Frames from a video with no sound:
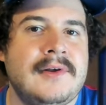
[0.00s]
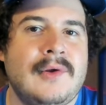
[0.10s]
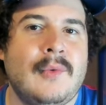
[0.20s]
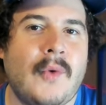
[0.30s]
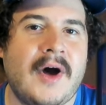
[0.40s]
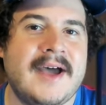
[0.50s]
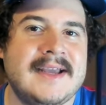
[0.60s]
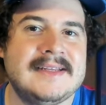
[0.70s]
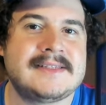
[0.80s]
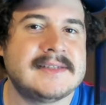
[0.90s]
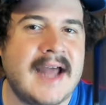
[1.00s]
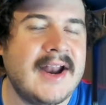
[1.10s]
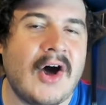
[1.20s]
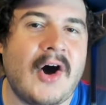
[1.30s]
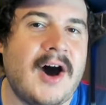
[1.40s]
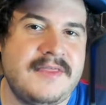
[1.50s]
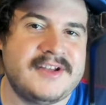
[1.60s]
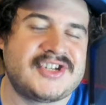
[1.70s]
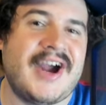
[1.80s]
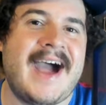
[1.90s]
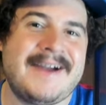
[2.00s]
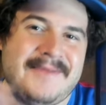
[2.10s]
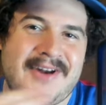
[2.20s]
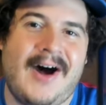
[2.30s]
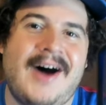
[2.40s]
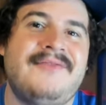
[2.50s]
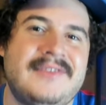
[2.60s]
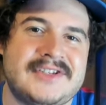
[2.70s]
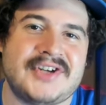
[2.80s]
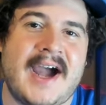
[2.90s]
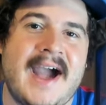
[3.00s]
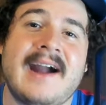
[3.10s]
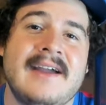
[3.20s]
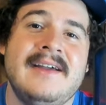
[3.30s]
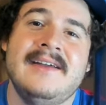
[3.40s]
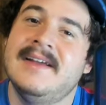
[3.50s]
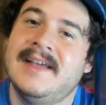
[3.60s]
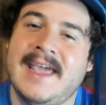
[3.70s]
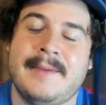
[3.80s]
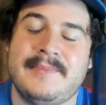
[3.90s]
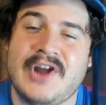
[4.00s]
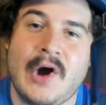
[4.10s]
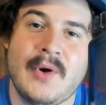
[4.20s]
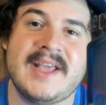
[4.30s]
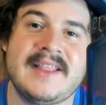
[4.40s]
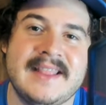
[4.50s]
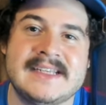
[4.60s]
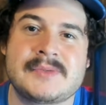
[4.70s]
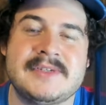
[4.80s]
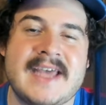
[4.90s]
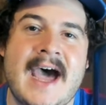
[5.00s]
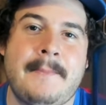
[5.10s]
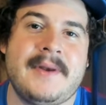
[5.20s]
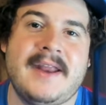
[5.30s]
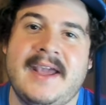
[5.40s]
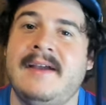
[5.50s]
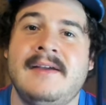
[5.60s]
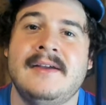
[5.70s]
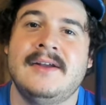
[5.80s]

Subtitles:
was not on the track, but off the track, him knowing this was happening,